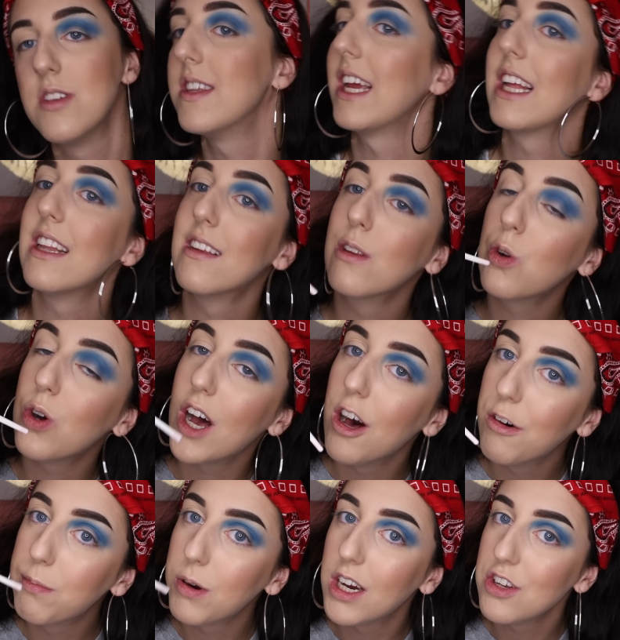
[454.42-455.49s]
just taking this little
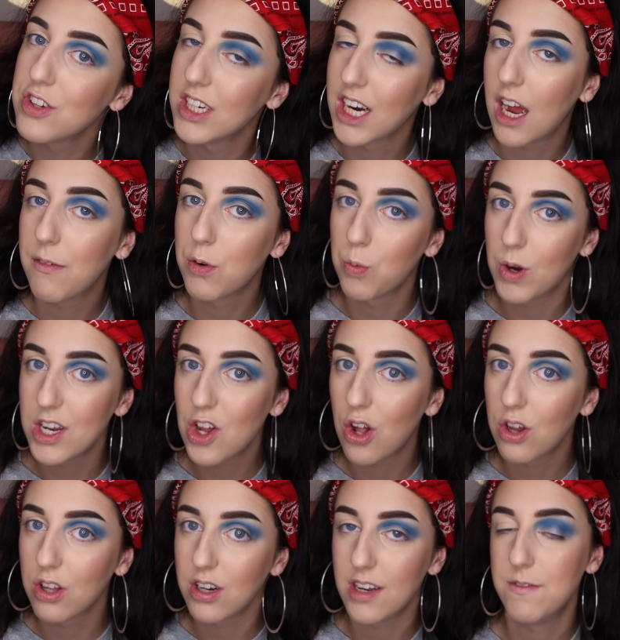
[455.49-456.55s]
elf brush that I got for $1.